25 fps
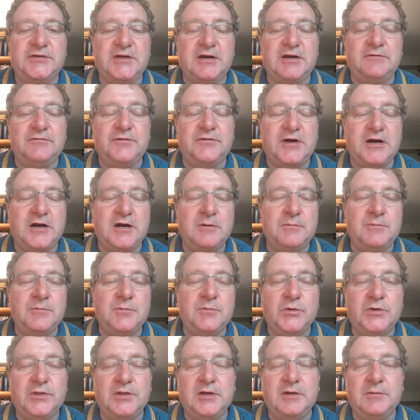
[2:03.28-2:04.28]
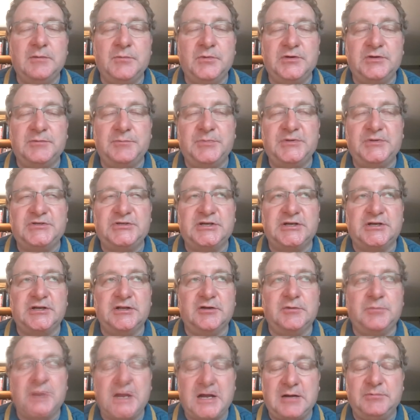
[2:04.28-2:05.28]
on a farm with a
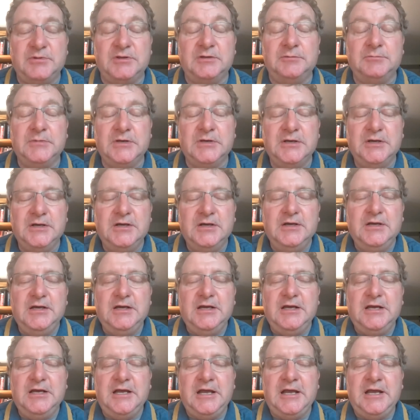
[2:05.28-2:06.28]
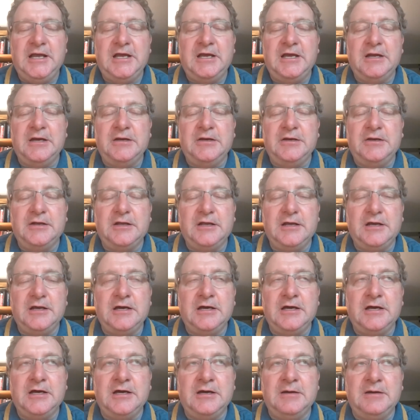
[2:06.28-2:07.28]
particular problem and
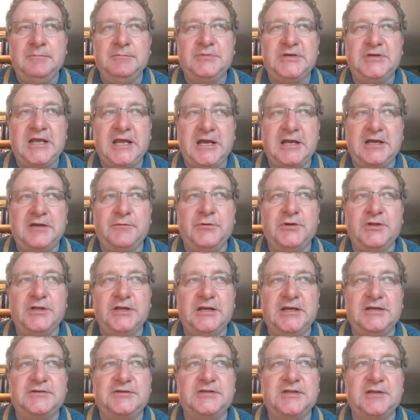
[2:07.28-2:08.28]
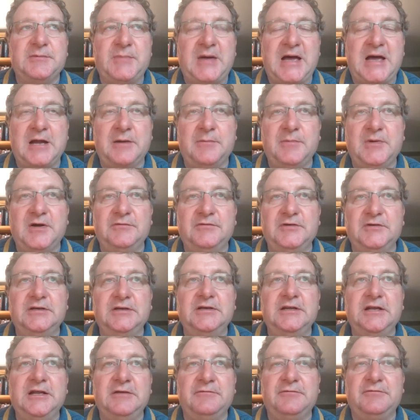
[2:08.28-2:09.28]
can't really get to the bottom of it.
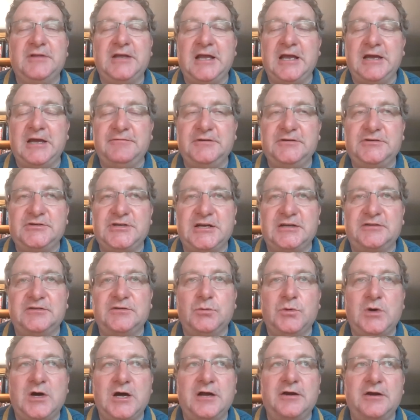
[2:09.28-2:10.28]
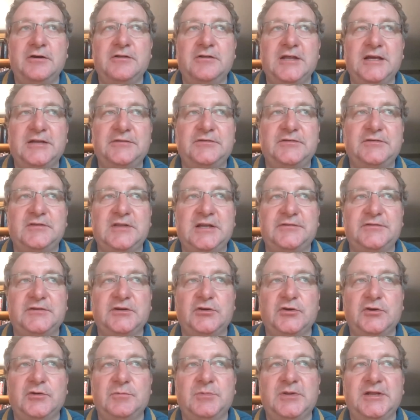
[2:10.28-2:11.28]
If they haven't checked the water, that's a
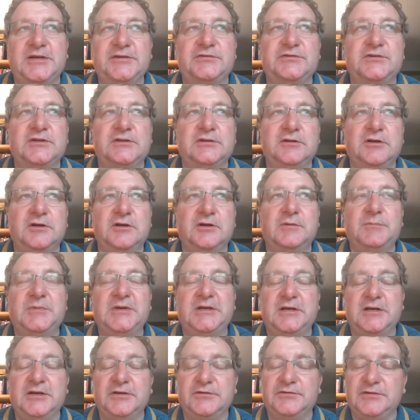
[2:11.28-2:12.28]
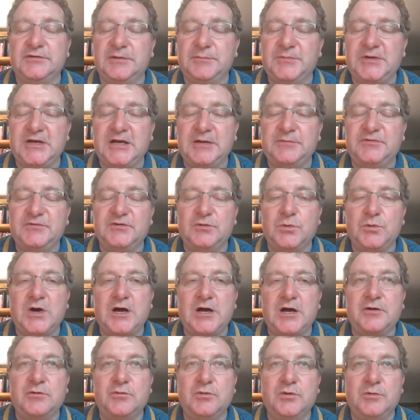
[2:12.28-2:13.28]
good place to look, because sometimes the
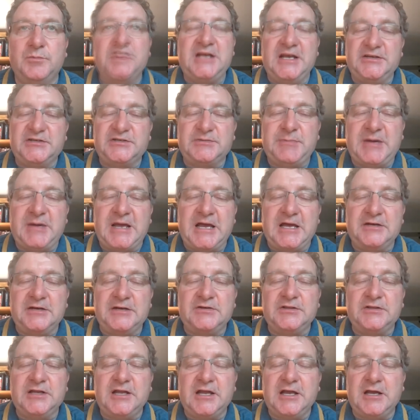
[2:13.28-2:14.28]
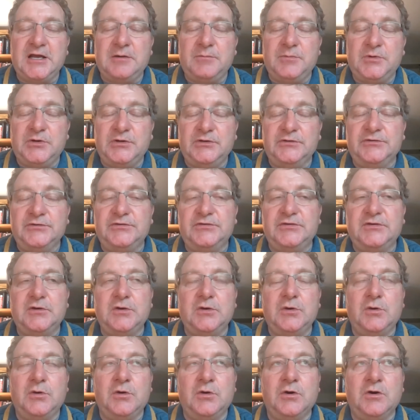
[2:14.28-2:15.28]
water will taste bad to the animals,
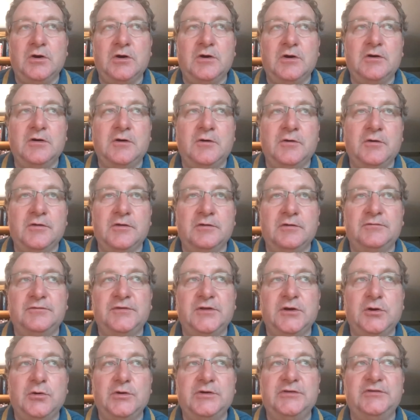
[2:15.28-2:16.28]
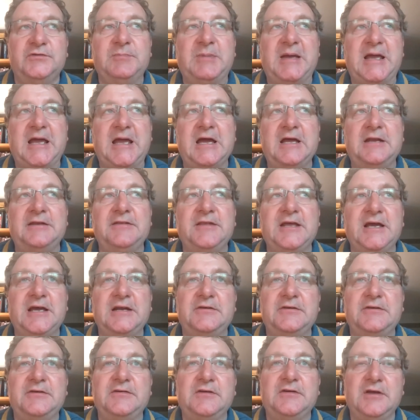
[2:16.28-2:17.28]
or the flow is bad
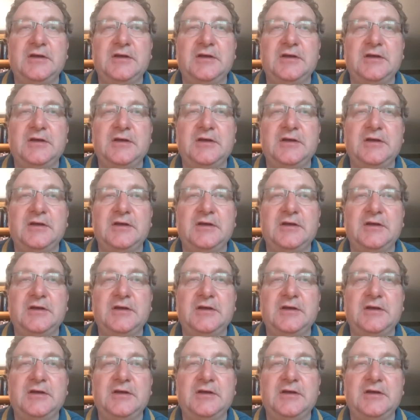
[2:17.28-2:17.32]
that